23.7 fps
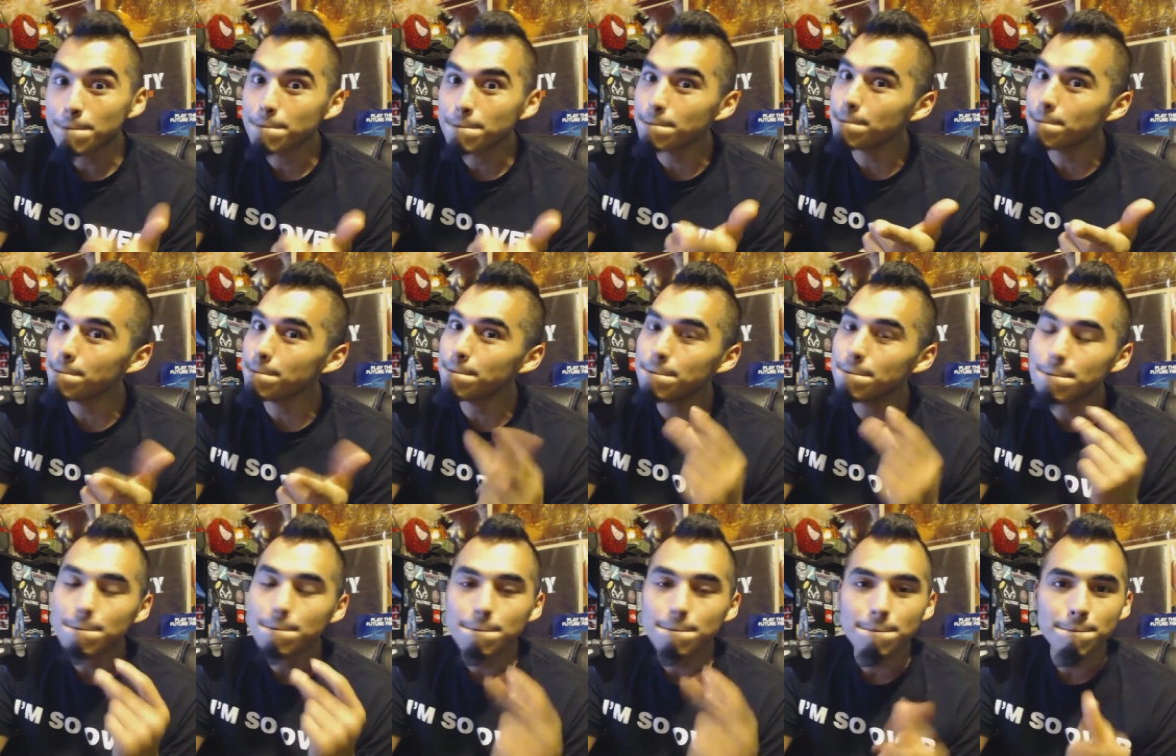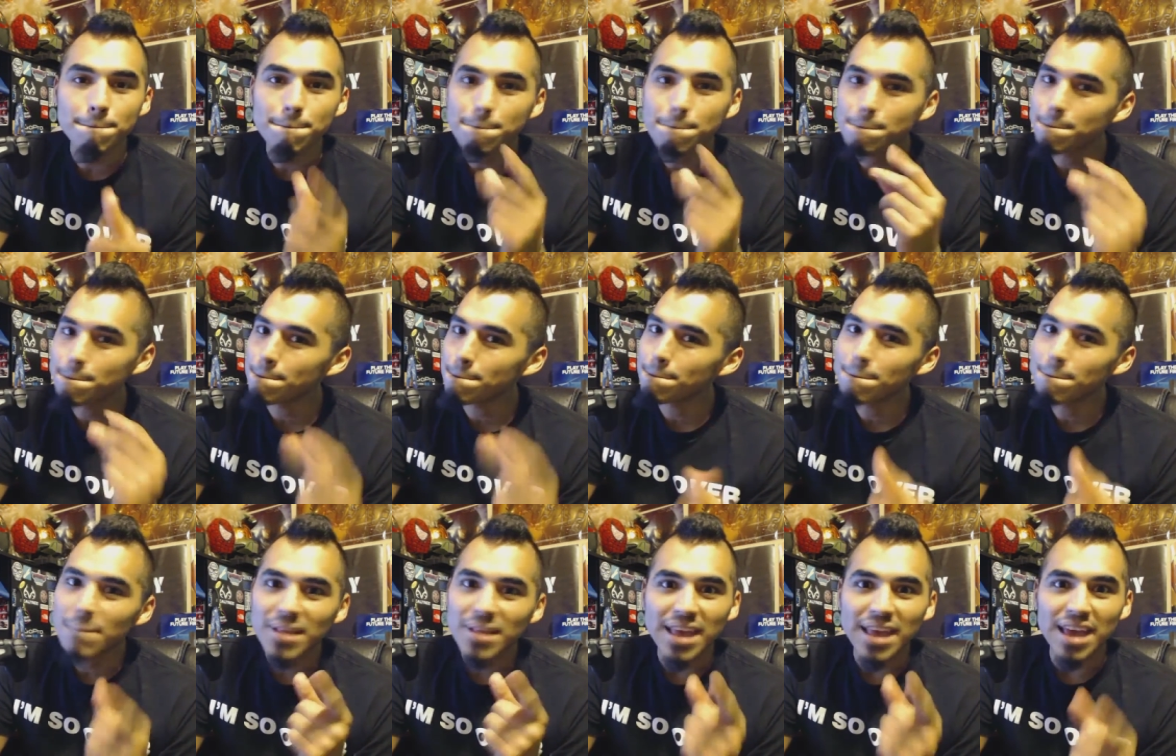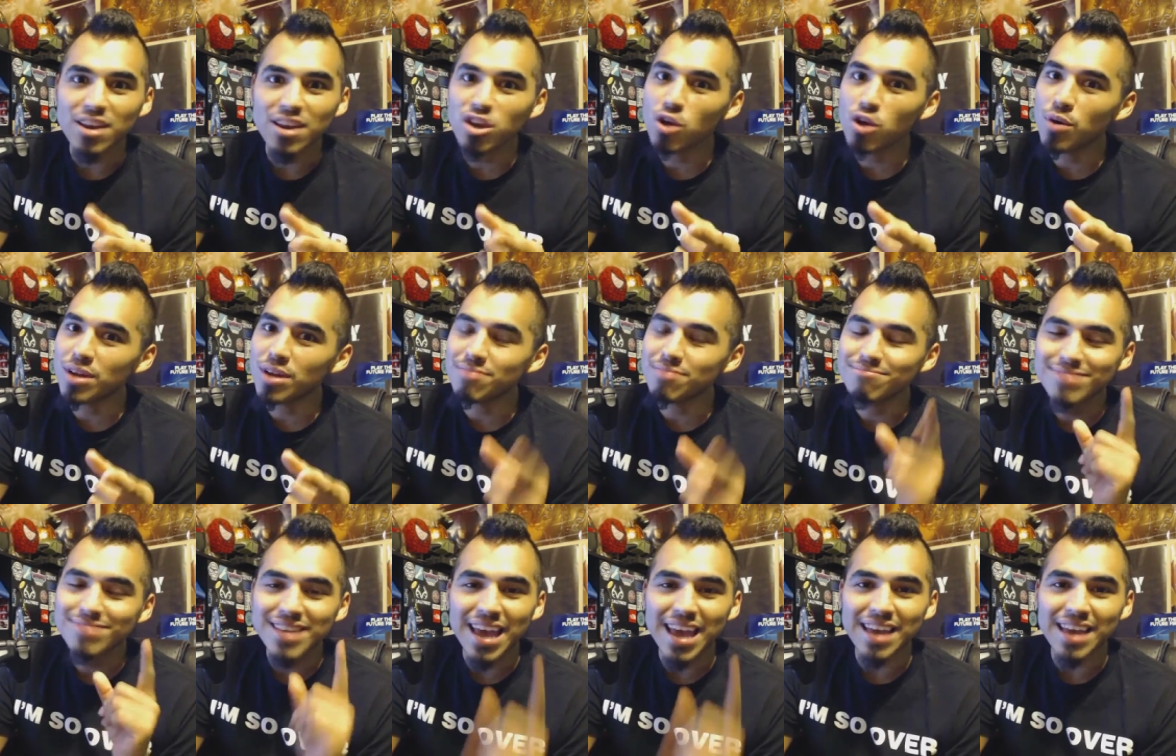Mmm, can't do it.
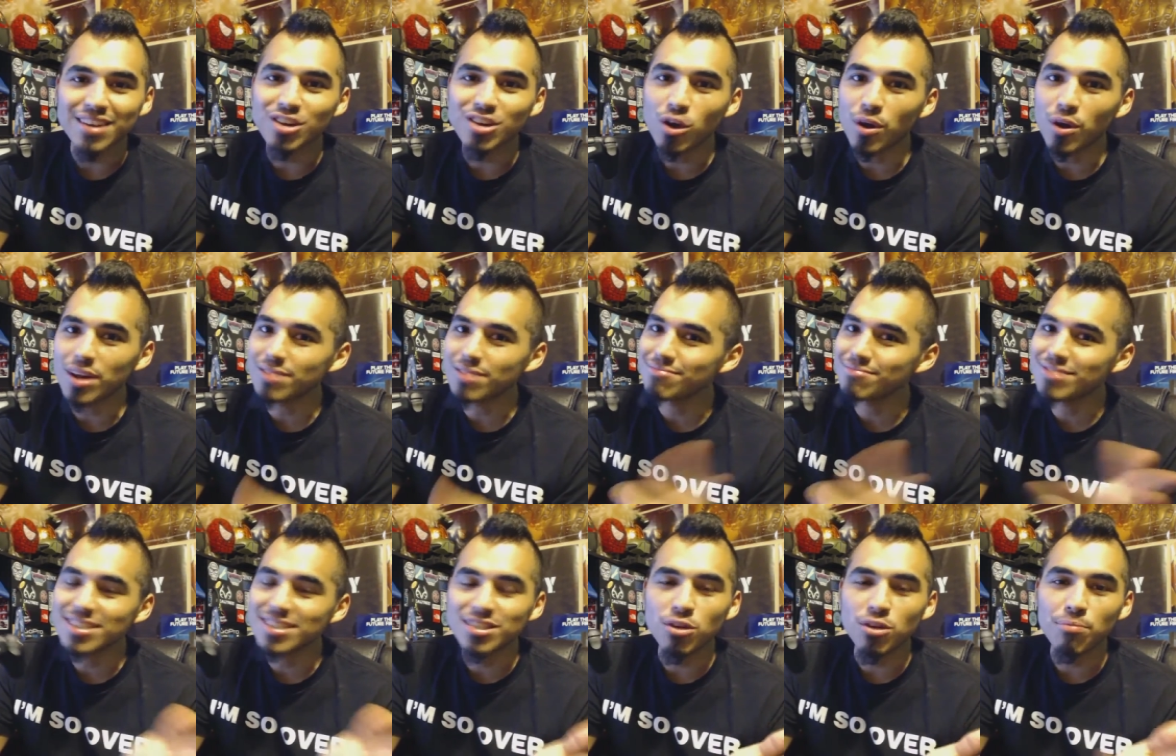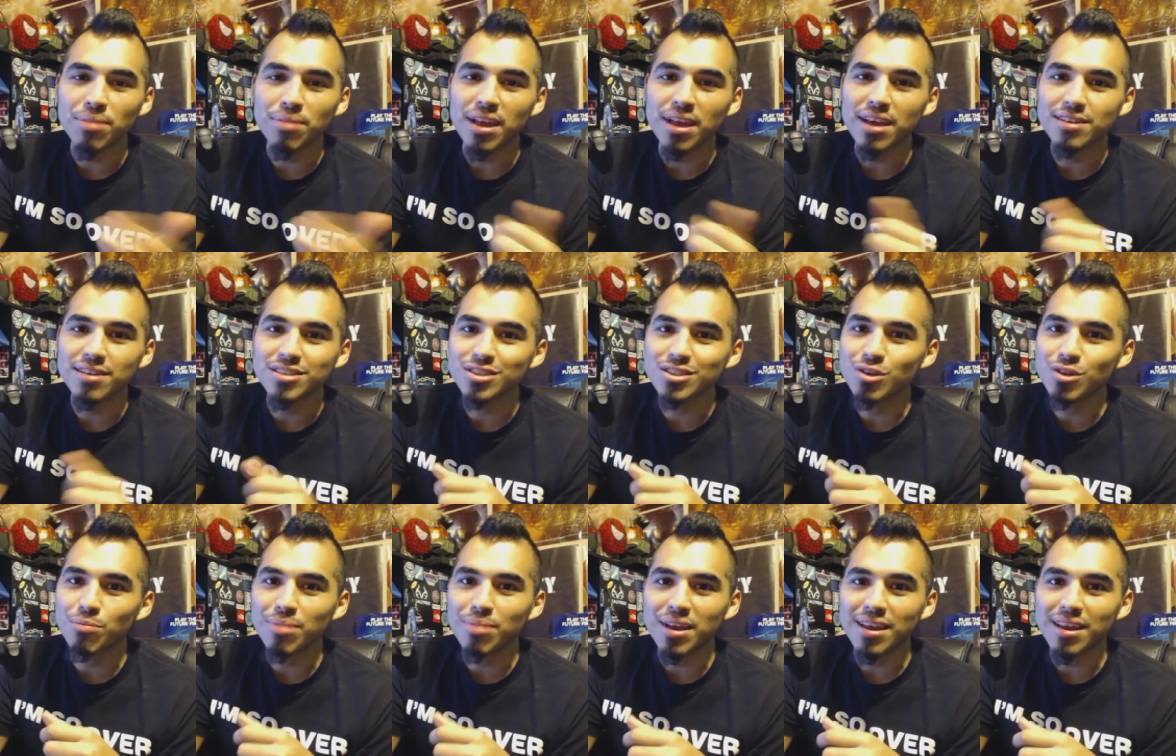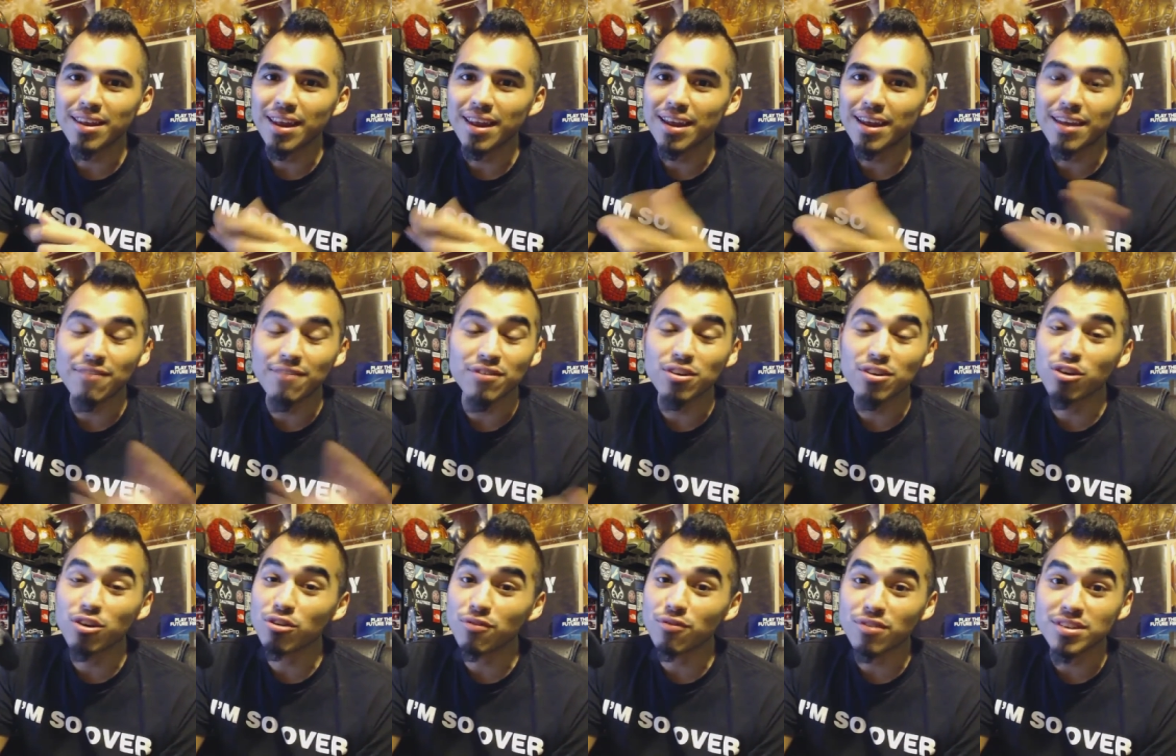Can't do it. Just don't play it. Just don't play it alone. If
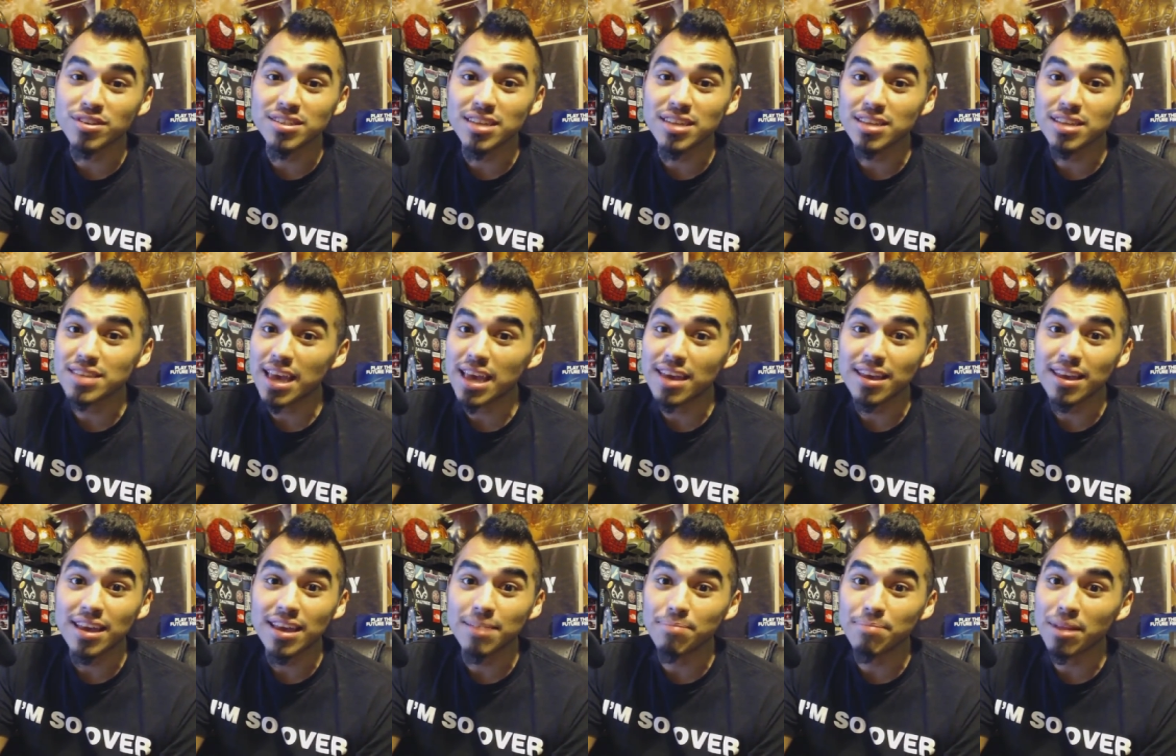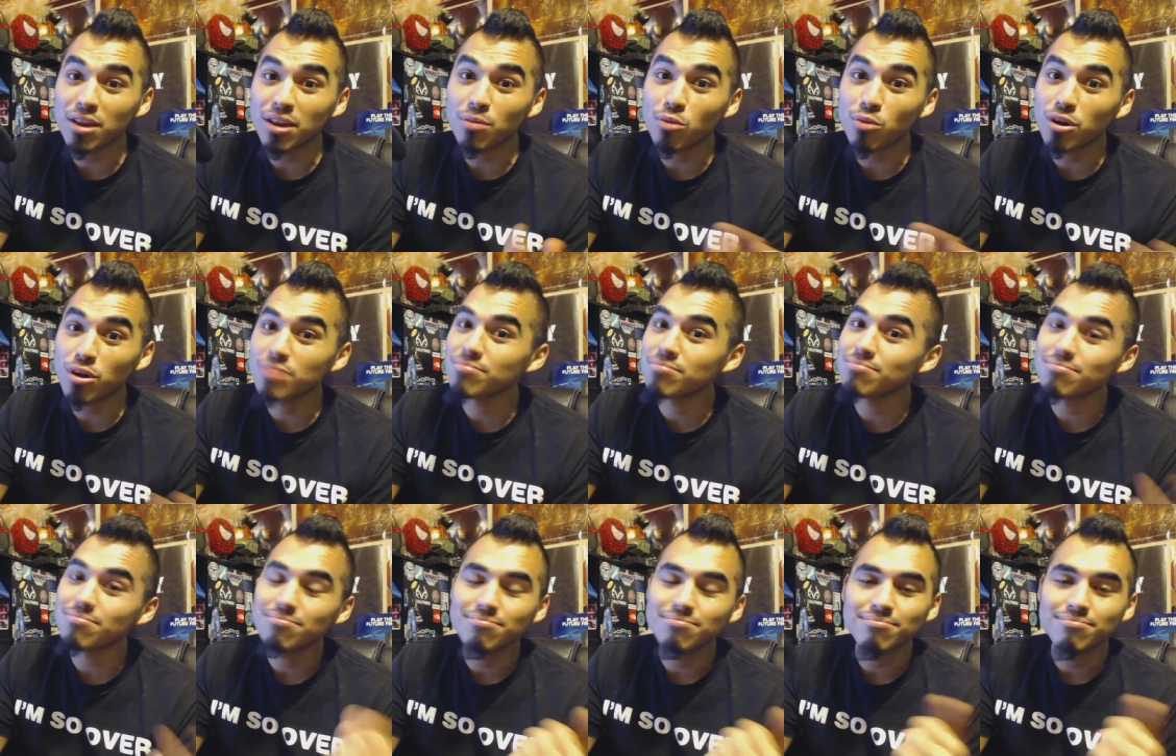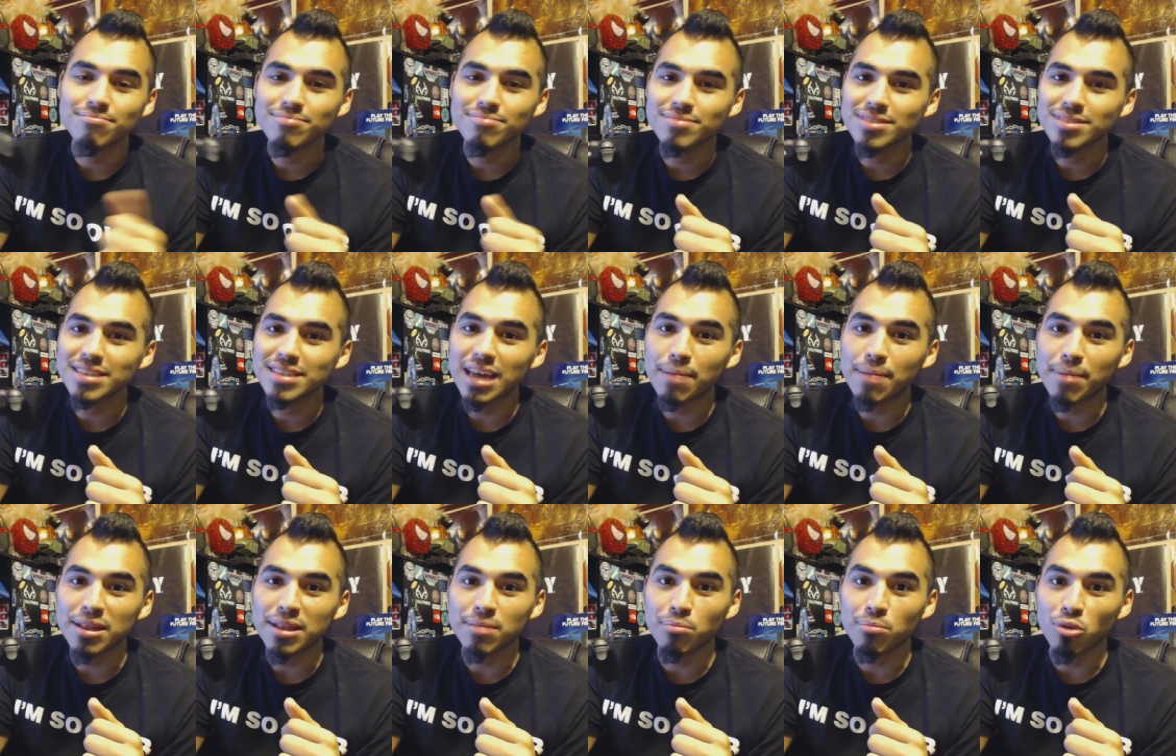your girlfriend says, hey, can't you play anymore? Gotta
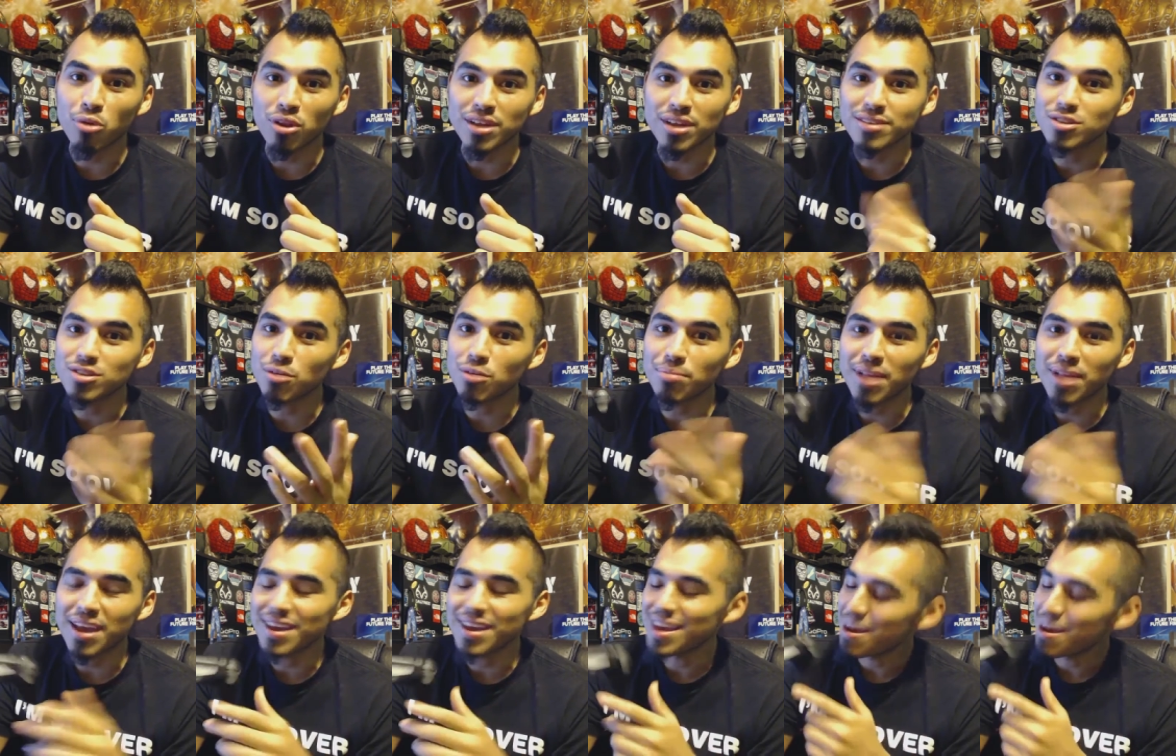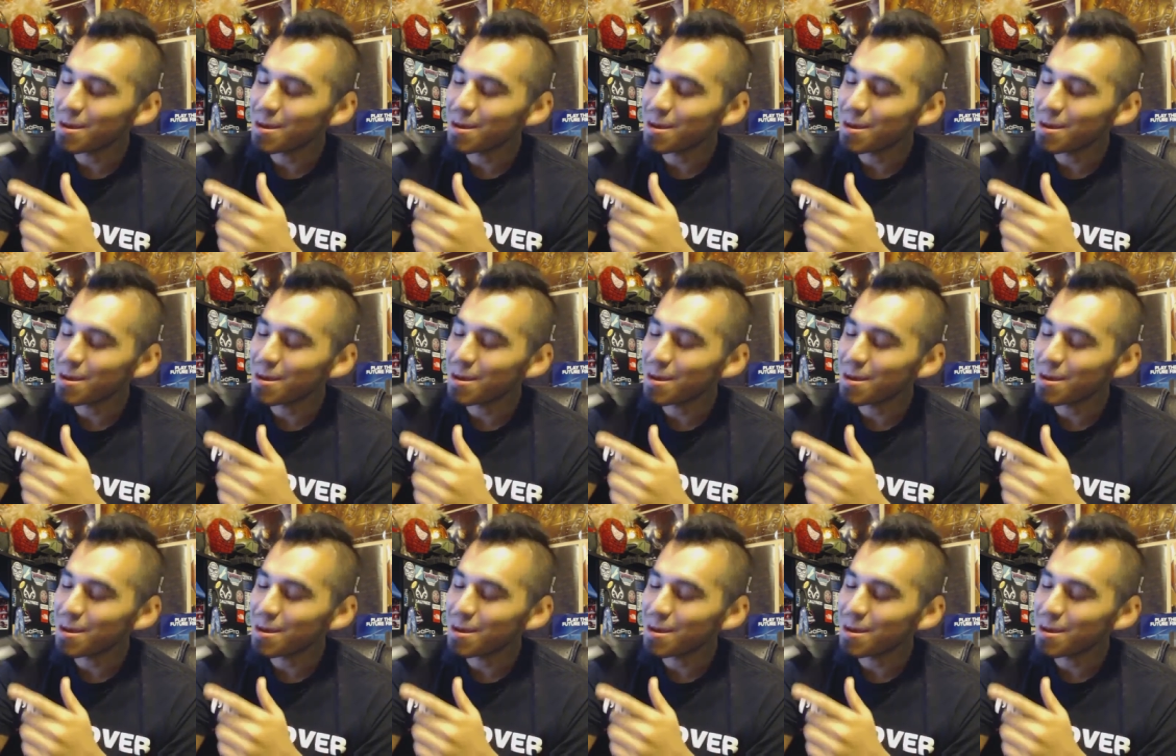bite the bullet. Don't play.